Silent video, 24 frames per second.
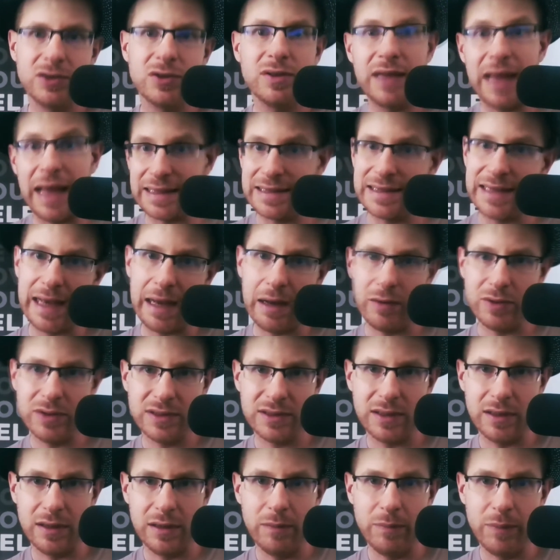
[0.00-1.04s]
So that's how it's
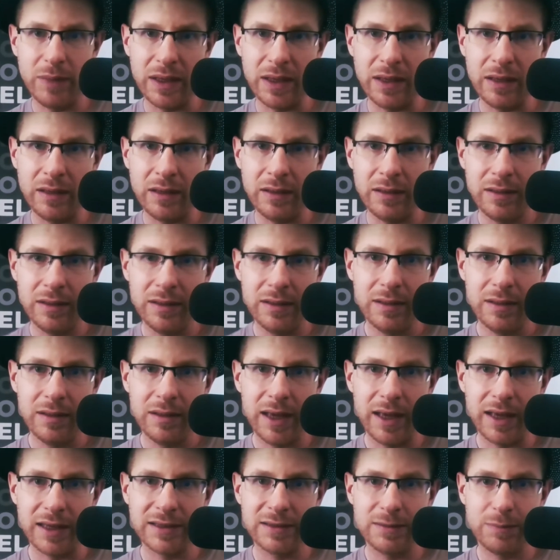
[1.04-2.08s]
going to be
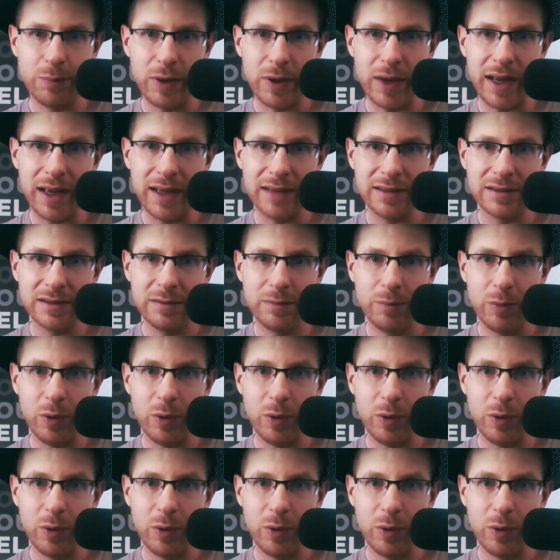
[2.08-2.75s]
expressed.